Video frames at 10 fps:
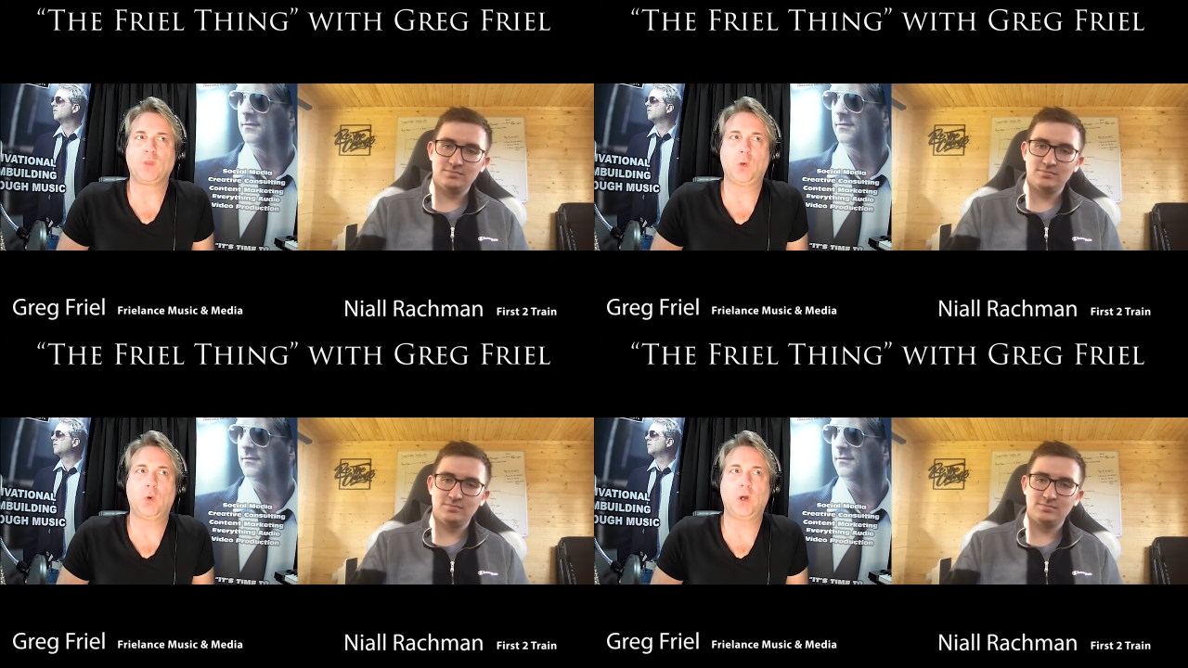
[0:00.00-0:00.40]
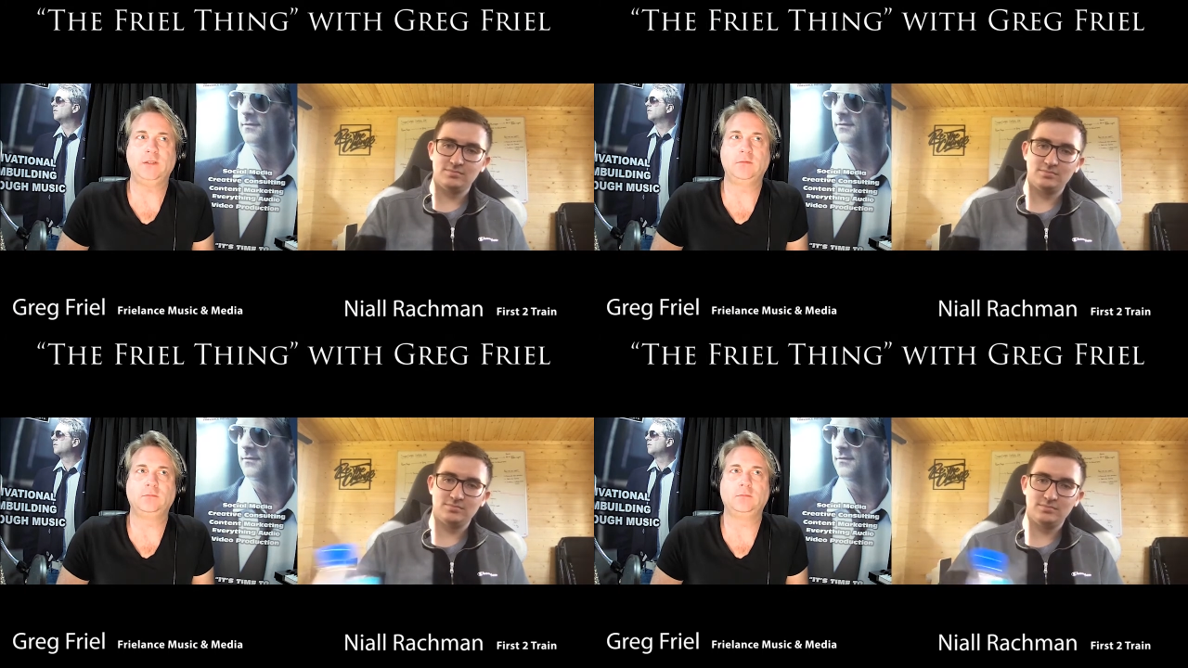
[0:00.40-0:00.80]

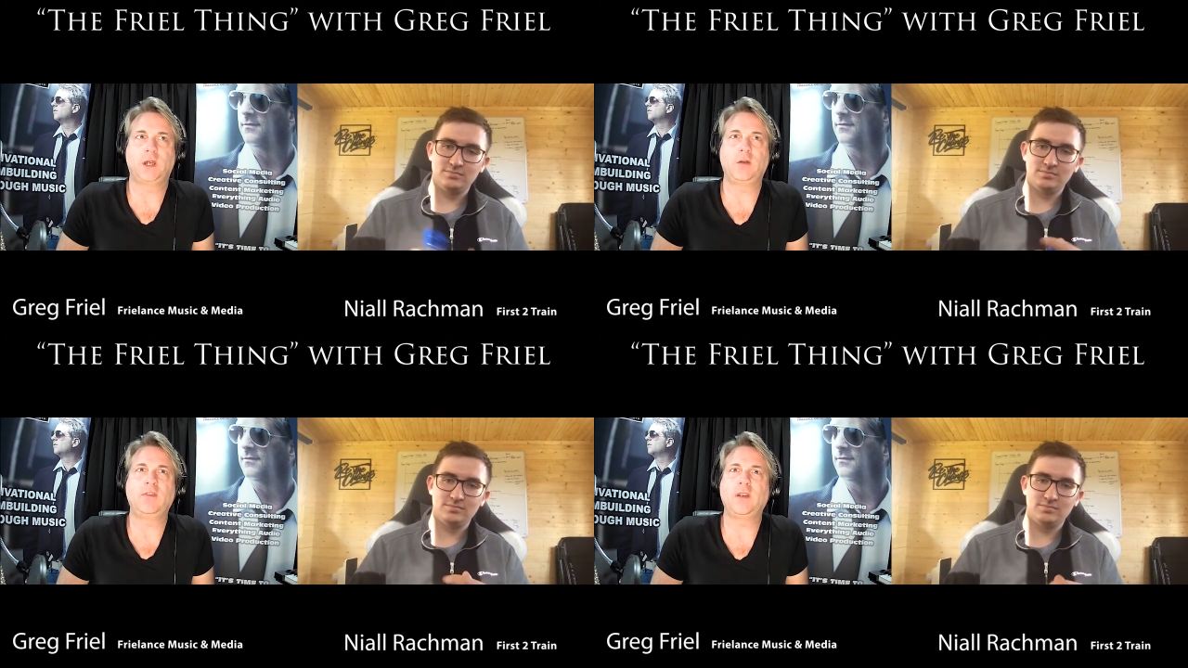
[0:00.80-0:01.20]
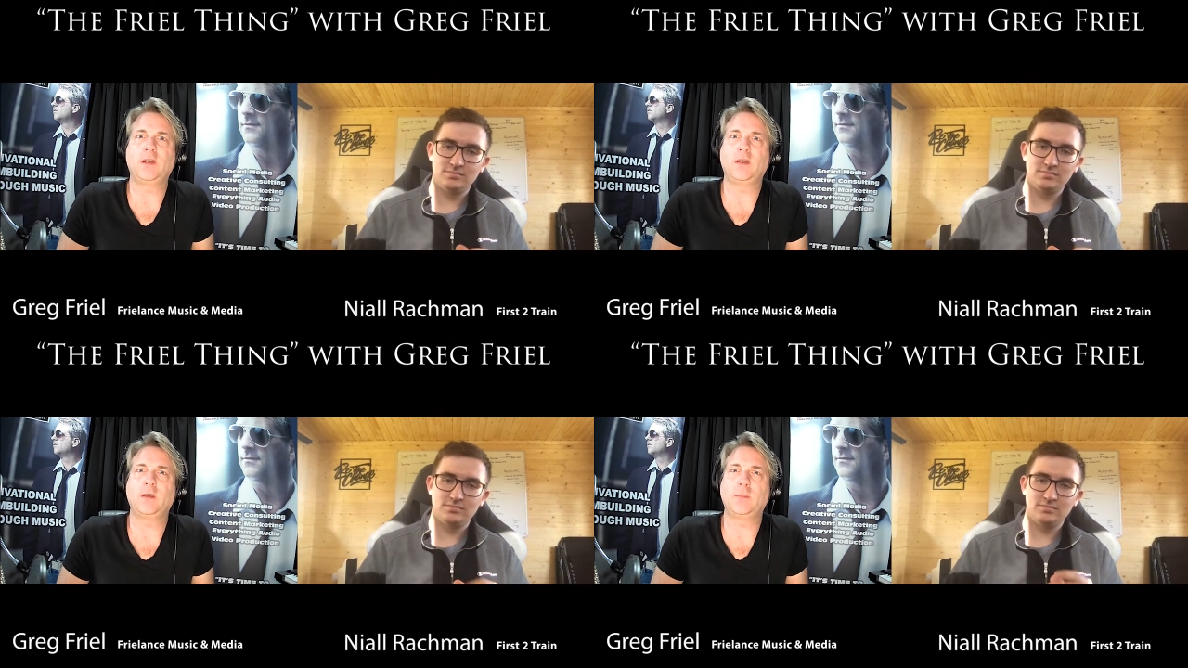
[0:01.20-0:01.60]
Speaker 1: quite? I would find
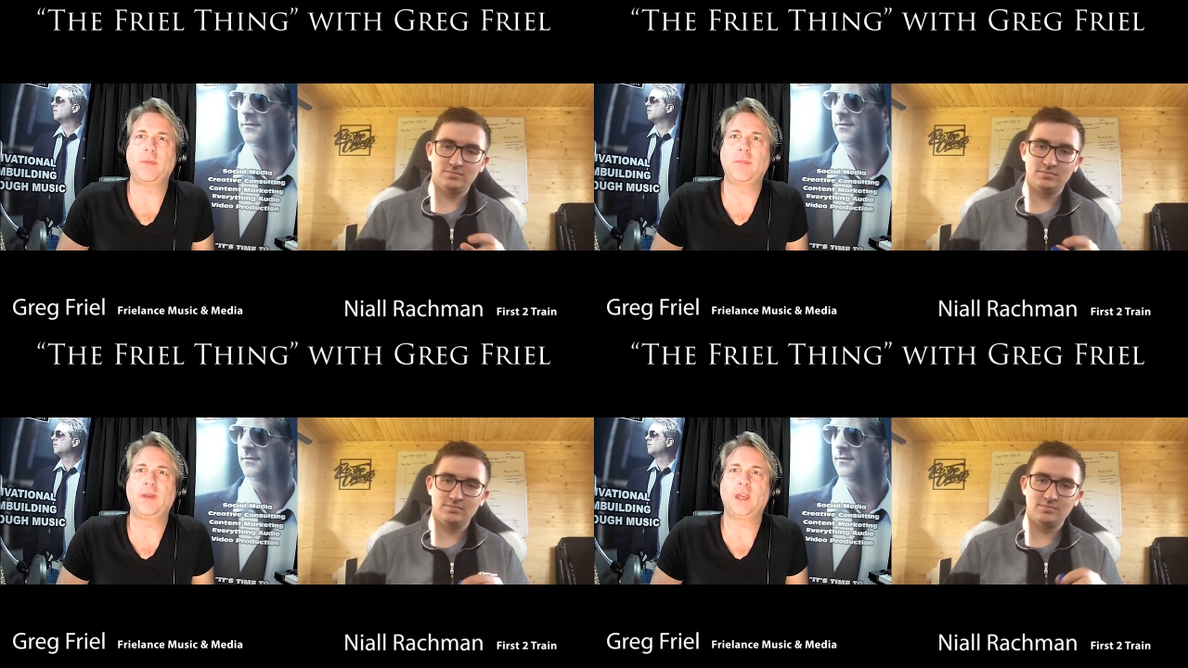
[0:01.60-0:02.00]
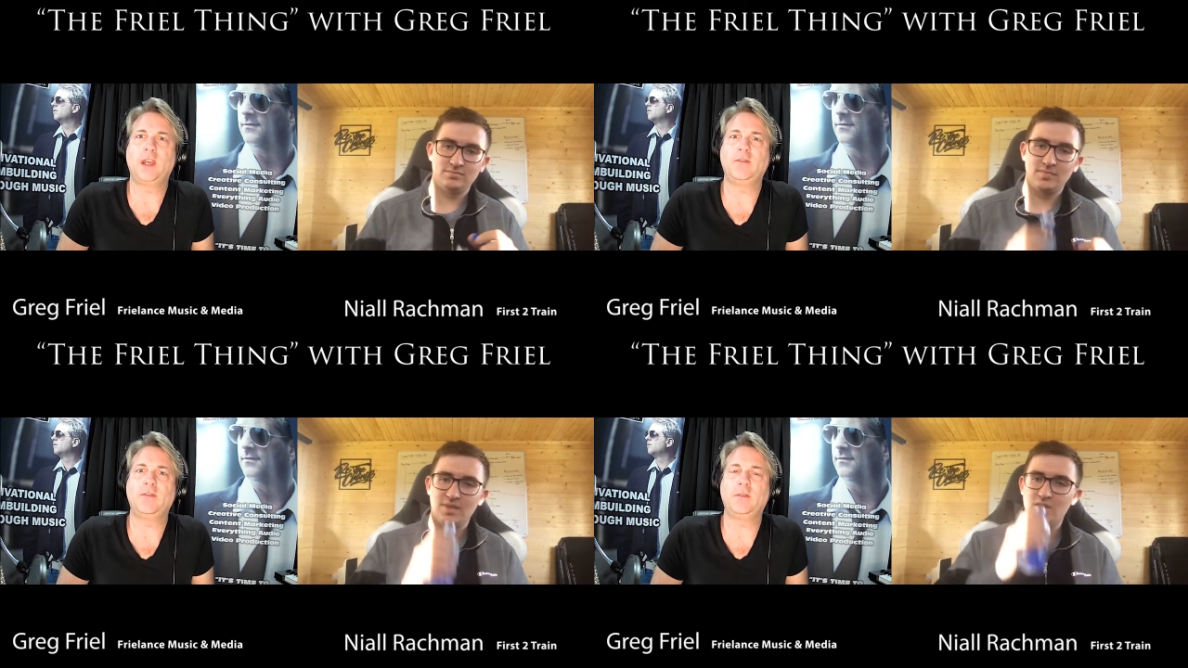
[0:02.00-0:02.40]
it maybe a bit
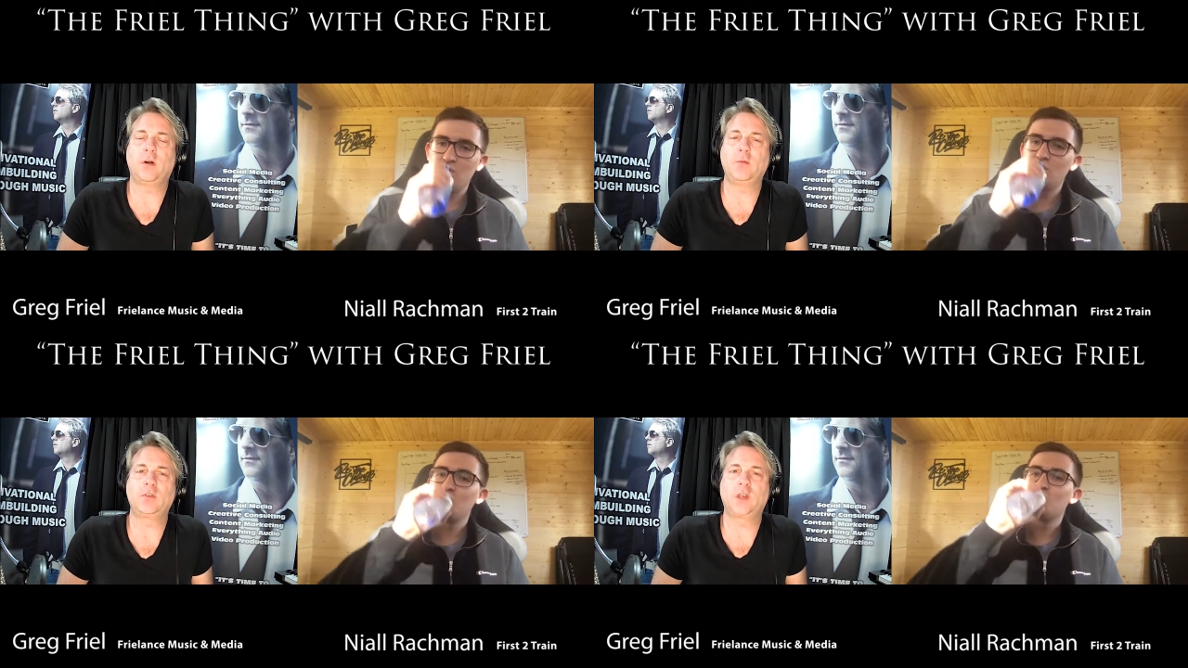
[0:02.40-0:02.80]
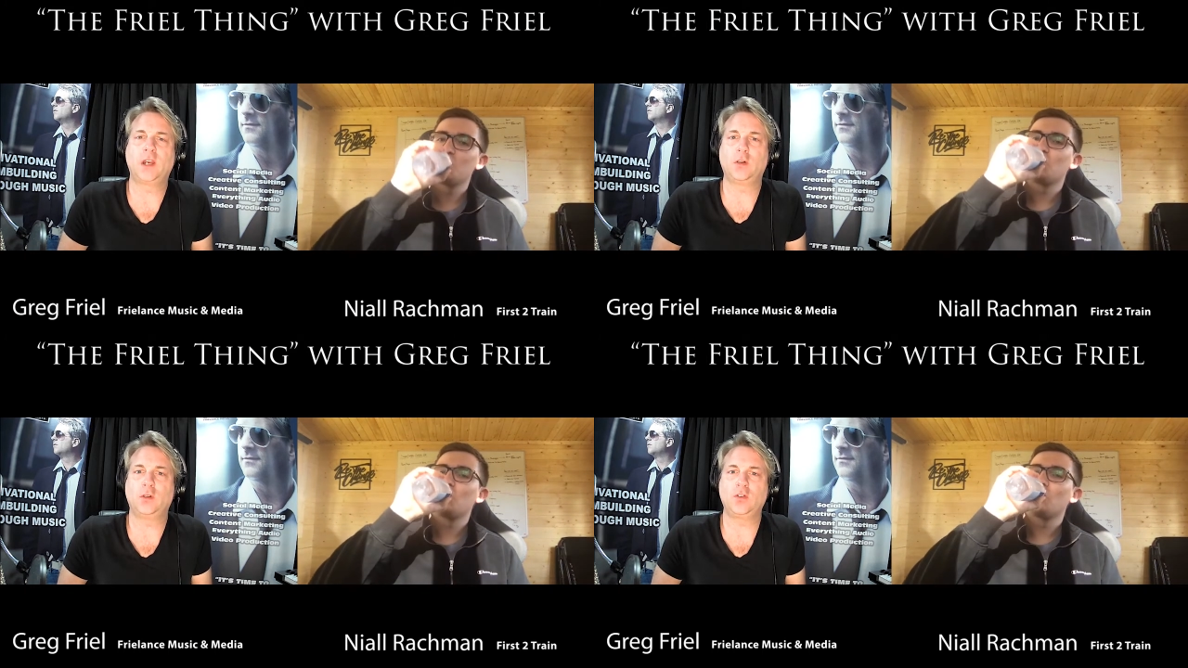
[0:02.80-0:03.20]
kind of almost
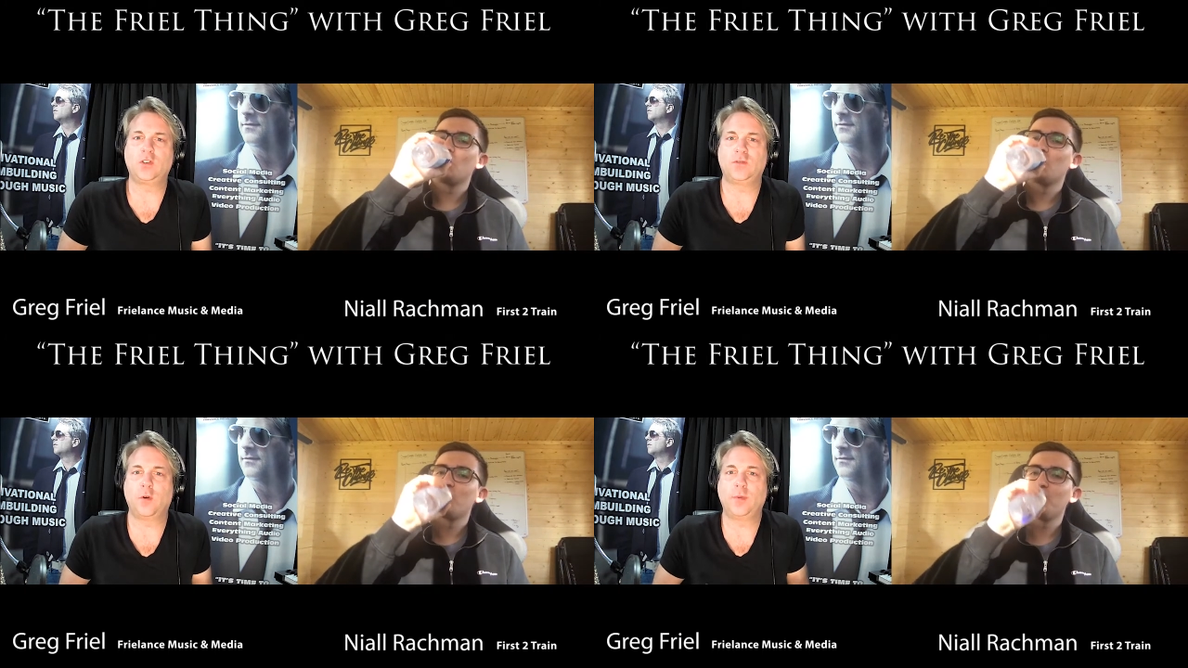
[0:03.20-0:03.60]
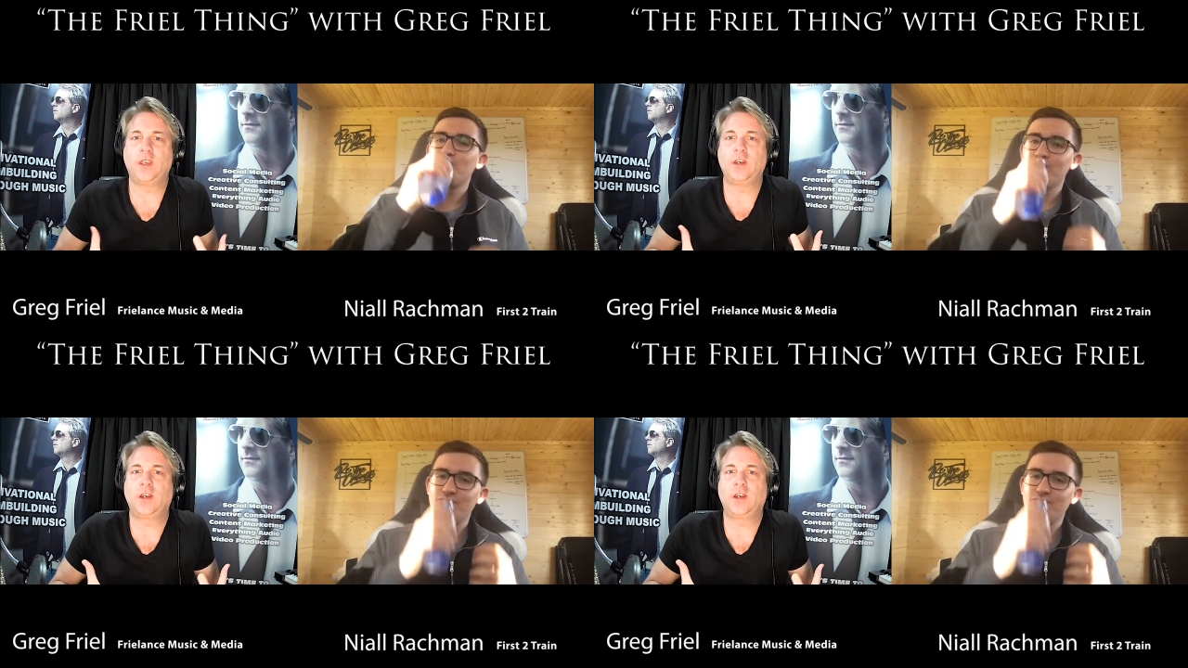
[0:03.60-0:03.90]
kind of claustrophobic.